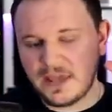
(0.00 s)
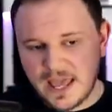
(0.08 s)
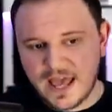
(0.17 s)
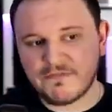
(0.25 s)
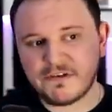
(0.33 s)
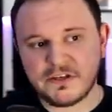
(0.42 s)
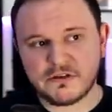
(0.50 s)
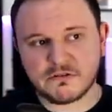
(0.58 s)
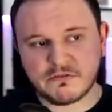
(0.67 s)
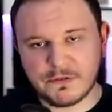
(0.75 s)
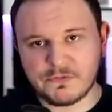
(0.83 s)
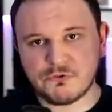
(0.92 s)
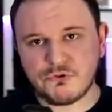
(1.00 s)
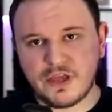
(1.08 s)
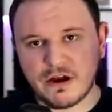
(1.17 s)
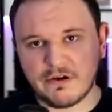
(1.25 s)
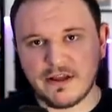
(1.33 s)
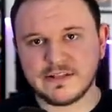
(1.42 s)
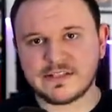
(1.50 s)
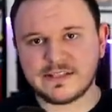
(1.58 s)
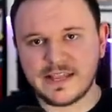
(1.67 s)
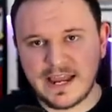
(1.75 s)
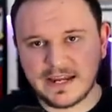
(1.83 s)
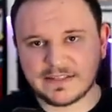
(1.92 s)
having your crypto there
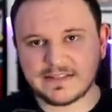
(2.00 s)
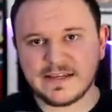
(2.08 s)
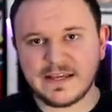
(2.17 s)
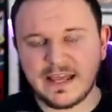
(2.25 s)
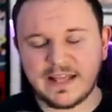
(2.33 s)
staked